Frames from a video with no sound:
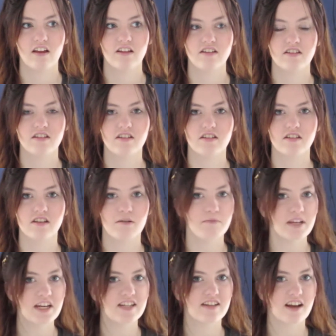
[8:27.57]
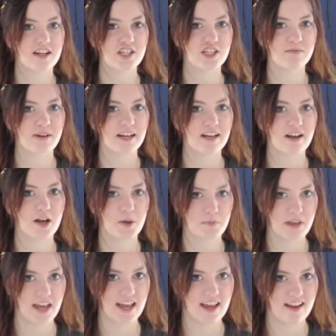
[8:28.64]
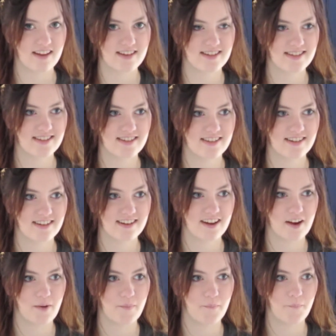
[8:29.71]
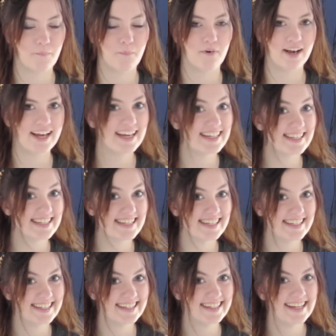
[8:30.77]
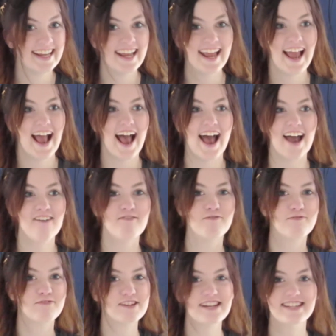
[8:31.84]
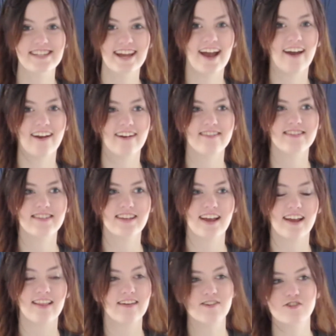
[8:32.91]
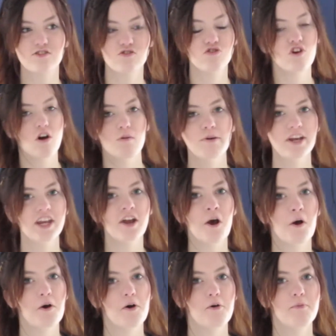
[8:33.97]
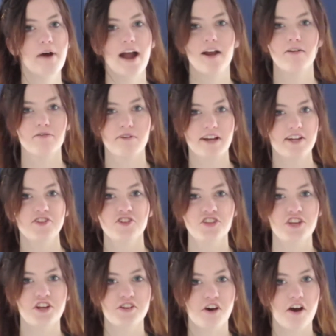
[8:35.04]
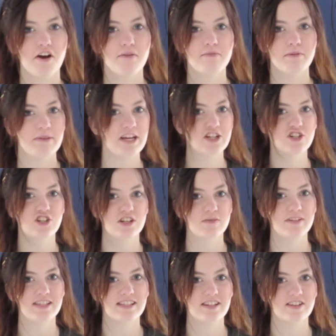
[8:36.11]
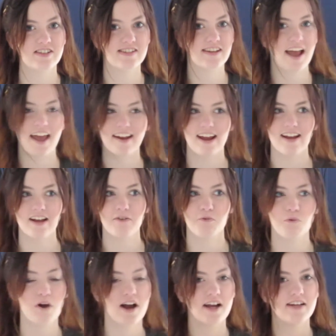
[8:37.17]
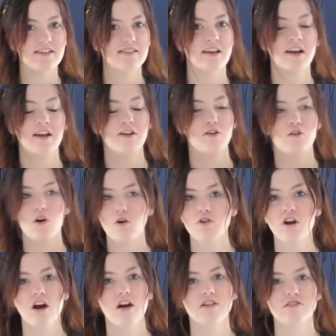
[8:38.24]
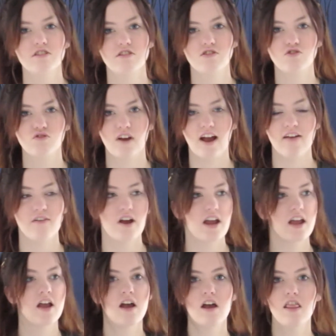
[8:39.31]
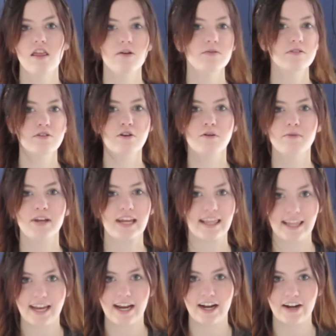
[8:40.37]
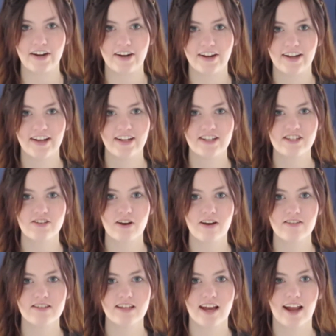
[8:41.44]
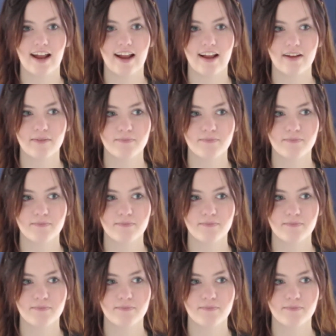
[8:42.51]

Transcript: somebody touched my cupcakes. What? I freaked out. I was like, there's nobody home. I ran to the alarm to make sure it was still set, and it was. No cars in the driveway. There was nobody there. So I was like,